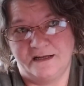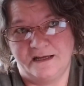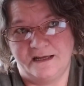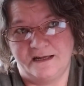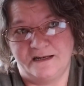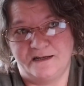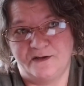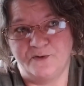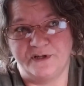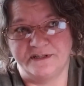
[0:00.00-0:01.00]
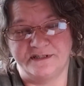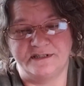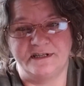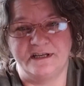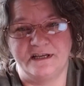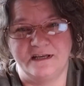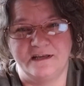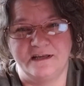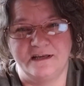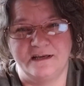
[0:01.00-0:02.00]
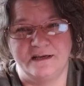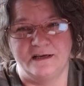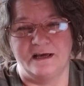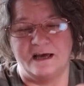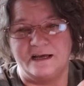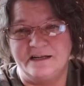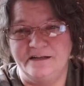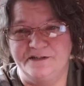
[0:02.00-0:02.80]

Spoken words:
And you can see, I did